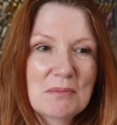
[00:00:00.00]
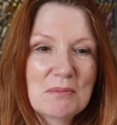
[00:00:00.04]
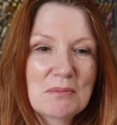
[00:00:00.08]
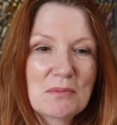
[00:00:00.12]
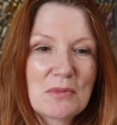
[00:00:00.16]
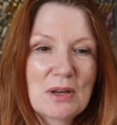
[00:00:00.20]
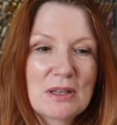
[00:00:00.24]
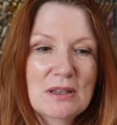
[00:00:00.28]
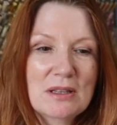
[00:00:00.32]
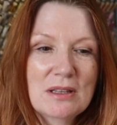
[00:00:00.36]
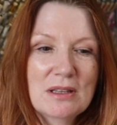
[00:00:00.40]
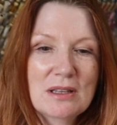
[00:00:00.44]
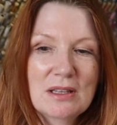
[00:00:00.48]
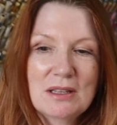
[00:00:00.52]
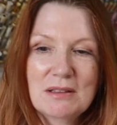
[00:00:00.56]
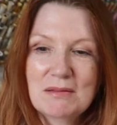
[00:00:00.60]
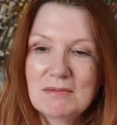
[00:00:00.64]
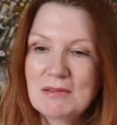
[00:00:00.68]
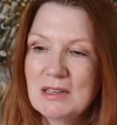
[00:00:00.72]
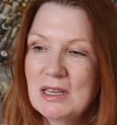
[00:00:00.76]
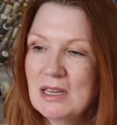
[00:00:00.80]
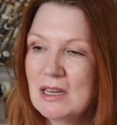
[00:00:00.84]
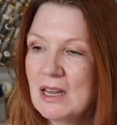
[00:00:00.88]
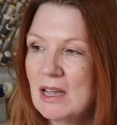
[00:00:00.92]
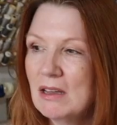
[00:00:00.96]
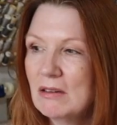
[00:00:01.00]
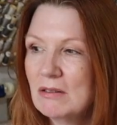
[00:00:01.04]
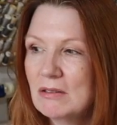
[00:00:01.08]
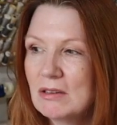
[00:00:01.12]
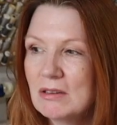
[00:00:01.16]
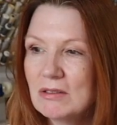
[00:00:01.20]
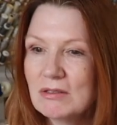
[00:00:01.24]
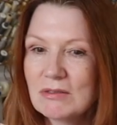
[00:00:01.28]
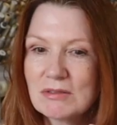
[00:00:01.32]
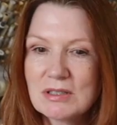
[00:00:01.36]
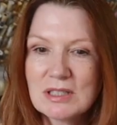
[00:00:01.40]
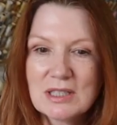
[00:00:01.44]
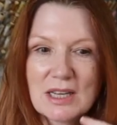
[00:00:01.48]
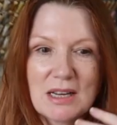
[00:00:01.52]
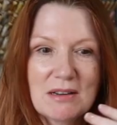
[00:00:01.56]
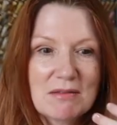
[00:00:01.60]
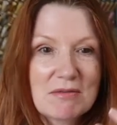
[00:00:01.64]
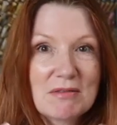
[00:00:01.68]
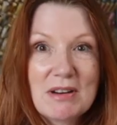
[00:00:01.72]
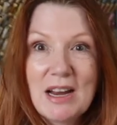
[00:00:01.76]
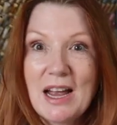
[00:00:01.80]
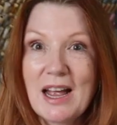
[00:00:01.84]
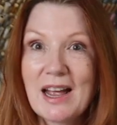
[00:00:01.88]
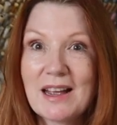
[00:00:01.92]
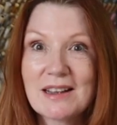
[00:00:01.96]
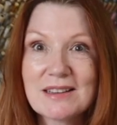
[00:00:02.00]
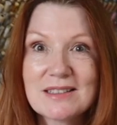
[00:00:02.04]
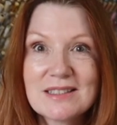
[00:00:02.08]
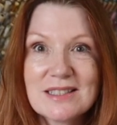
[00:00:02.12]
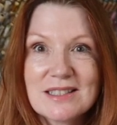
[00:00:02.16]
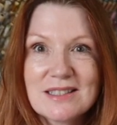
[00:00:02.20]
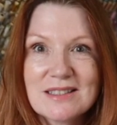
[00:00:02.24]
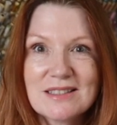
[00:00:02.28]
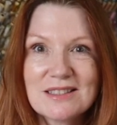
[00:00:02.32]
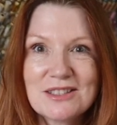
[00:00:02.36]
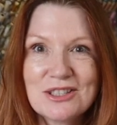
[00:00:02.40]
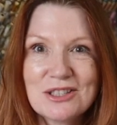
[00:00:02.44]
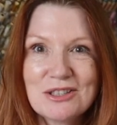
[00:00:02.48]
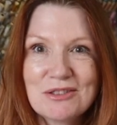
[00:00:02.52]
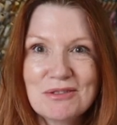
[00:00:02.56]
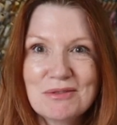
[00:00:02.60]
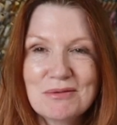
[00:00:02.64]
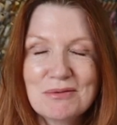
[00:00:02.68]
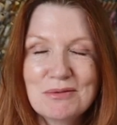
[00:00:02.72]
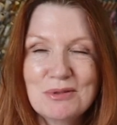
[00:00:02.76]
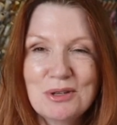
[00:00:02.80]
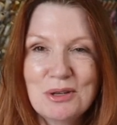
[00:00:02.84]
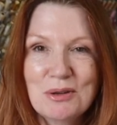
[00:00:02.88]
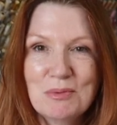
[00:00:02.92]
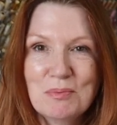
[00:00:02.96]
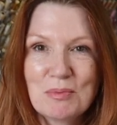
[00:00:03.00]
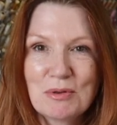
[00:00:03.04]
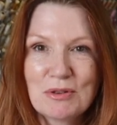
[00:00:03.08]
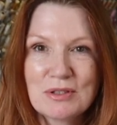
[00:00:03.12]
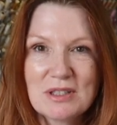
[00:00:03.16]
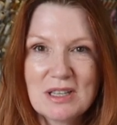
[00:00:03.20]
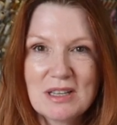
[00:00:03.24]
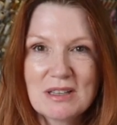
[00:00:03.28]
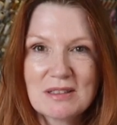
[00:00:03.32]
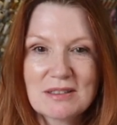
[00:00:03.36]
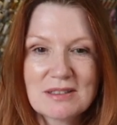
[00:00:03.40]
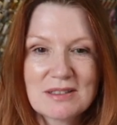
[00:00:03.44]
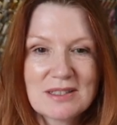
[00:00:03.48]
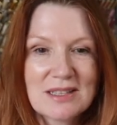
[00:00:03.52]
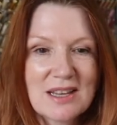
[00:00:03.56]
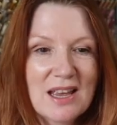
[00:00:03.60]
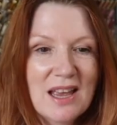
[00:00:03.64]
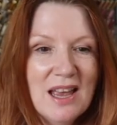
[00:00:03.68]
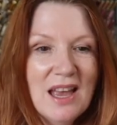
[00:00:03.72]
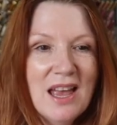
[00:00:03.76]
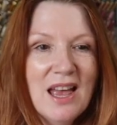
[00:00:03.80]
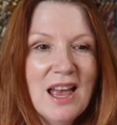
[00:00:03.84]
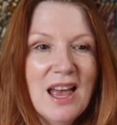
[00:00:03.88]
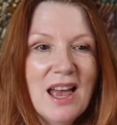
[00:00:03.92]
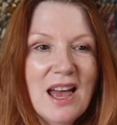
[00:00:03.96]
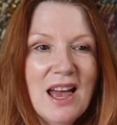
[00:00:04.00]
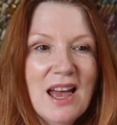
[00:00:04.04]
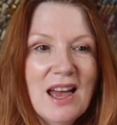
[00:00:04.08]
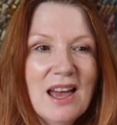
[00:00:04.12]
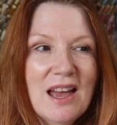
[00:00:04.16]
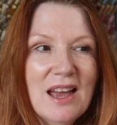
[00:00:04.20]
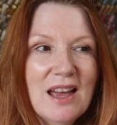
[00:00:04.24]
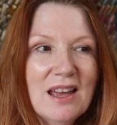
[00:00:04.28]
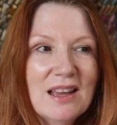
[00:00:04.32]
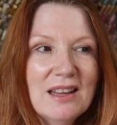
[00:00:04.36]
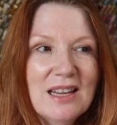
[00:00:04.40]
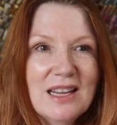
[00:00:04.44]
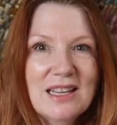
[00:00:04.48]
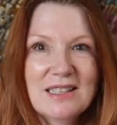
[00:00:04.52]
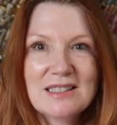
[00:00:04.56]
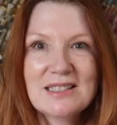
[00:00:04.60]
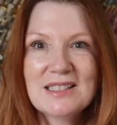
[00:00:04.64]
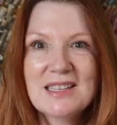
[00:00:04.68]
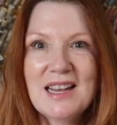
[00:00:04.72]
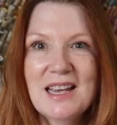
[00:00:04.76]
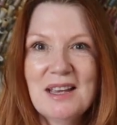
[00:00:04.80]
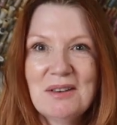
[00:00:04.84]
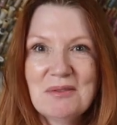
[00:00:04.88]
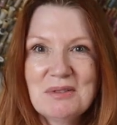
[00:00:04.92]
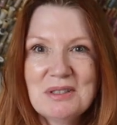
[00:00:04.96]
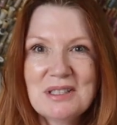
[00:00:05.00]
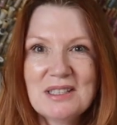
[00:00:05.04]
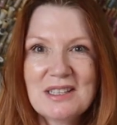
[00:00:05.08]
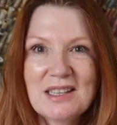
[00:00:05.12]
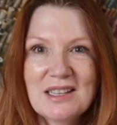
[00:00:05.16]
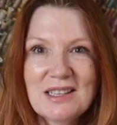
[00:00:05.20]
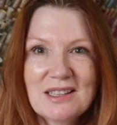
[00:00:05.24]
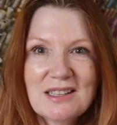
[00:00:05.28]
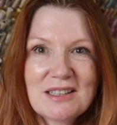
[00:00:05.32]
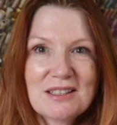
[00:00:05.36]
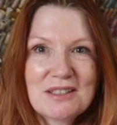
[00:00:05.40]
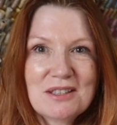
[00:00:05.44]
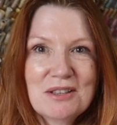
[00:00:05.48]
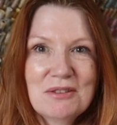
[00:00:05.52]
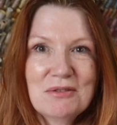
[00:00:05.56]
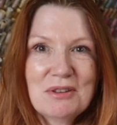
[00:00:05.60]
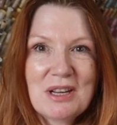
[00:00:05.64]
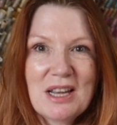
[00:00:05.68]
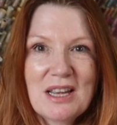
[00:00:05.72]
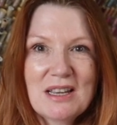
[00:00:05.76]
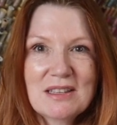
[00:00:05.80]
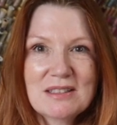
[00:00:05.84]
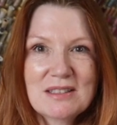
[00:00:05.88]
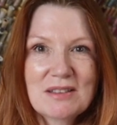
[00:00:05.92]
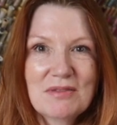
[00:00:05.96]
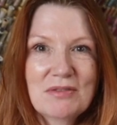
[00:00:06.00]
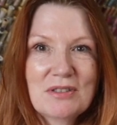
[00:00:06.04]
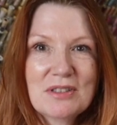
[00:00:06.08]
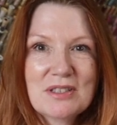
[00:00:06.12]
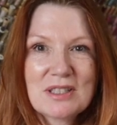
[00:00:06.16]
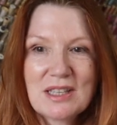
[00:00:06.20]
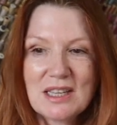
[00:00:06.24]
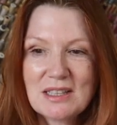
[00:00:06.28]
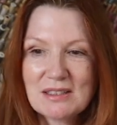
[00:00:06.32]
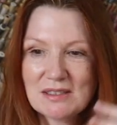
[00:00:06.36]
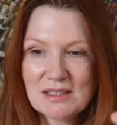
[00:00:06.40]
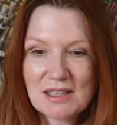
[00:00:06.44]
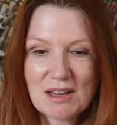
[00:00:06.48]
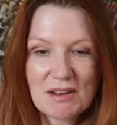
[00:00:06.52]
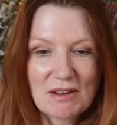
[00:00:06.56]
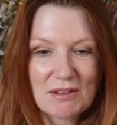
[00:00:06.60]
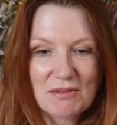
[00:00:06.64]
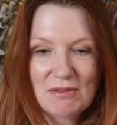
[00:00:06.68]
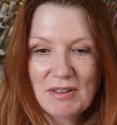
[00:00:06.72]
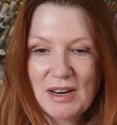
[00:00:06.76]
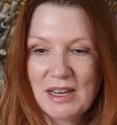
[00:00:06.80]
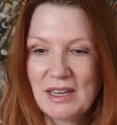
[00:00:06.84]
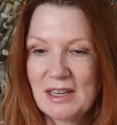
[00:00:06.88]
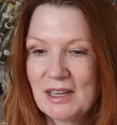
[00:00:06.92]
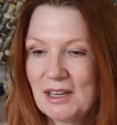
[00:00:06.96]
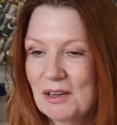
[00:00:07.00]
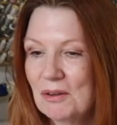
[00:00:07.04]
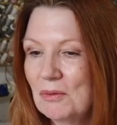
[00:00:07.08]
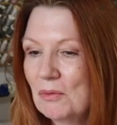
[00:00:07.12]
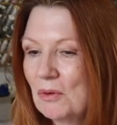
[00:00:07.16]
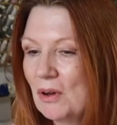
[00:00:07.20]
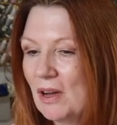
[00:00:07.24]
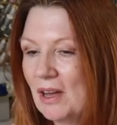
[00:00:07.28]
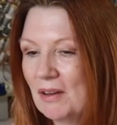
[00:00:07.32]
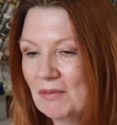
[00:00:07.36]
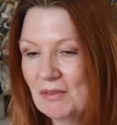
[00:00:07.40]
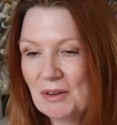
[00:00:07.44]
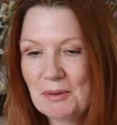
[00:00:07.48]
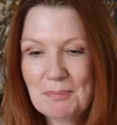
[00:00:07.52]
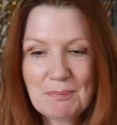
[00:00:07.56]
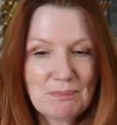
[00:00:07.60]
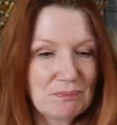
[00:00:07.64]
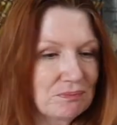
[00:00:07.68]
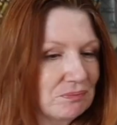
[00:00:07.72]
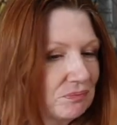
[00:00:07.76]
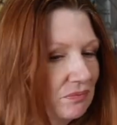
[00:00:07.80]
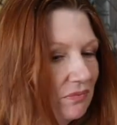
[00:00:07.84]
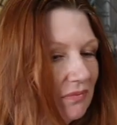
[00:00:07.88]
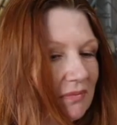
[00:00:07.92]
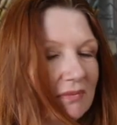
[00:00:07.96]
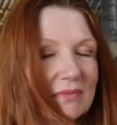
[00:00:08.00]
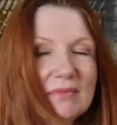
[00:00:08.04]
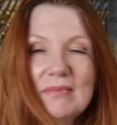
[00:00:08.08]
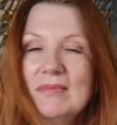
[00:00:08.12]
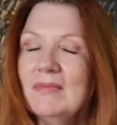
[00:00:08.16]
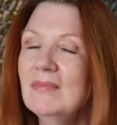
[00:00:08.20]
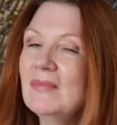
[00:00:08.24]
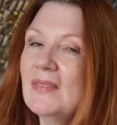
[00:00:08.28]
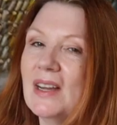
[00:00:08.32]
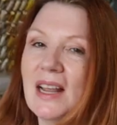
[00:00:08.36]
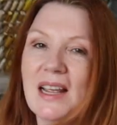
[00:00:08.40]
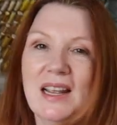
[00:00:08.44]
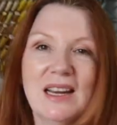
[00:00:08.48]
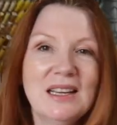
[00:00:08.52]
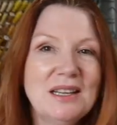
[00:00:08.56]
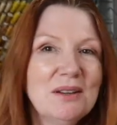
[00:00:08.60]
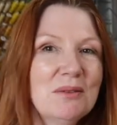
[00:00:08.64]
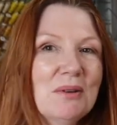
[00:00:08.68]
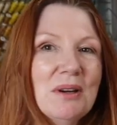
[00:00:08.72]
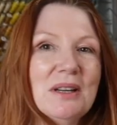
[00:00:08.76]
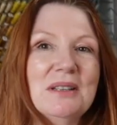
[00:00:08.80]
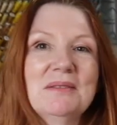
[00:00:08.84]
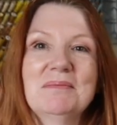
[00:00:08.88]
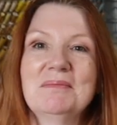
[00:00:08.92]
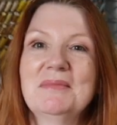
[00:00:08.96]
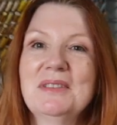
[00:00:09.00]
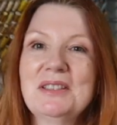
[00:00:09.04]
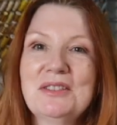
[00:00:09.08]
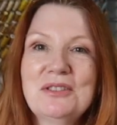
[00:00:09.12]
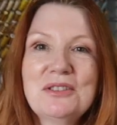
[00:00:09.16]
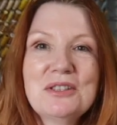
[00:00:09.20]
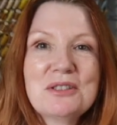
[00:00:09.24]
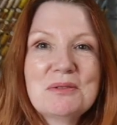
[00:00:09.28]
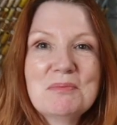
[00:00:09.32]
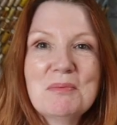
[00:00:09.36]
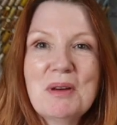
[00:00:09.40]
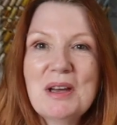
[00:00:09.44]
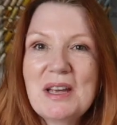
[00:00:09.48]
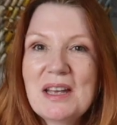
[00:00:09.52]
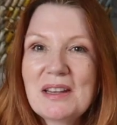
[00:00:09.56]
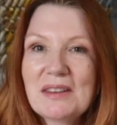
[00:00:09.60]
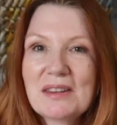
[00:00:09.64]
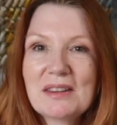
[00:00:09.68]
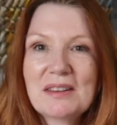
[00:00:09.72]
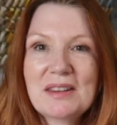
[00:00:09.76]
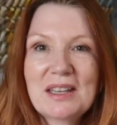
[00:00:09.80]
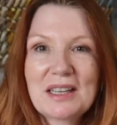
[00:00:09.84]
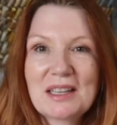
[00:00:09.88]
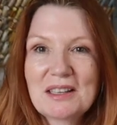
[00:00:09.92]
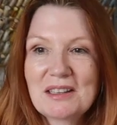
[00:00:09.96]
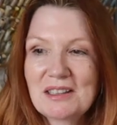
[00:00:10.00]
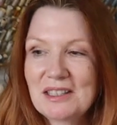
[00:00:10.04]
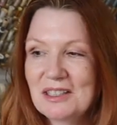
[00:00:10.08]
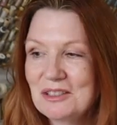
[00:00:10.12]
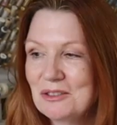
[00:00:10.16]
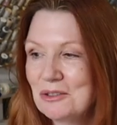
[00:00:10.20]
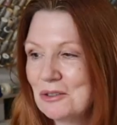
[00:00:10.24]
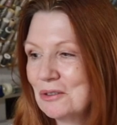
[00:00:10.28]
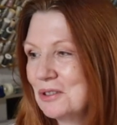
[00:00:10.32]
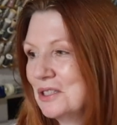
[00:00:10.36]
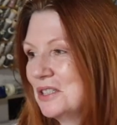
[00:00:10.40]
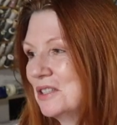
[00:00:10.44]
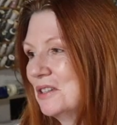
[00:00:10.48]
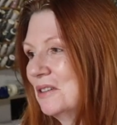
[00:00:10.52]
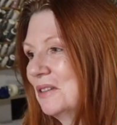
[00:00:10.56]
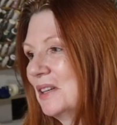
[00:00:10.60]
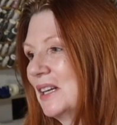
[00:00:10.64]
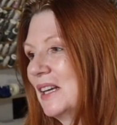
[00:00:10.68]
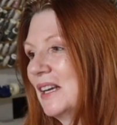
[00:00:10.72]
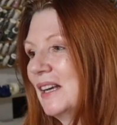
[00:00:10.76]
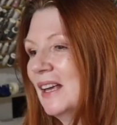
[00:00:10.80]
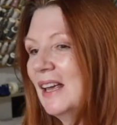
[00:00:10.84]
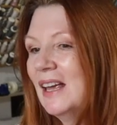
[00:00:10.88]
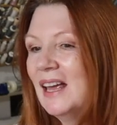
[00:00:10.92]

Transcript: whether your skin reacts to new products, it's now, isn't it? Because who cares if your skin's going flaky or whatever. Anyway, it's just my other thing I enjoy doing.